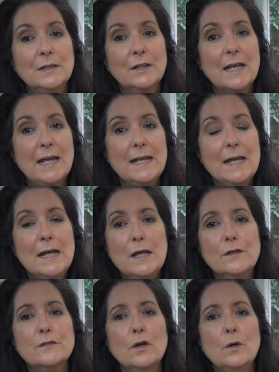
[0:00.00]
Okay,
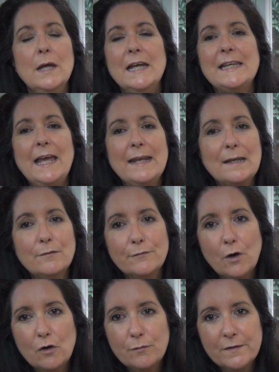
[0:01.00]
so getting
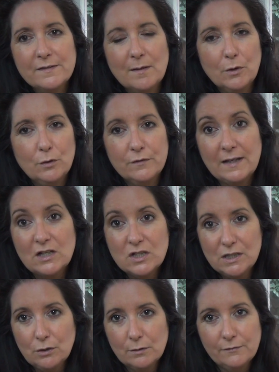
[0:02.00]
involved with someone who's
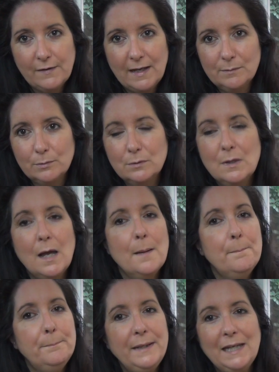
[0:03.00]
actually not available,
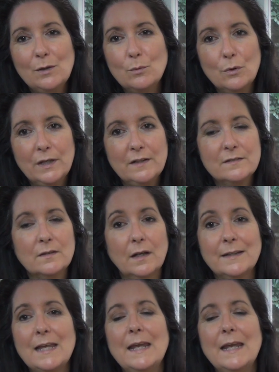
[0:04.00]
big warning sign.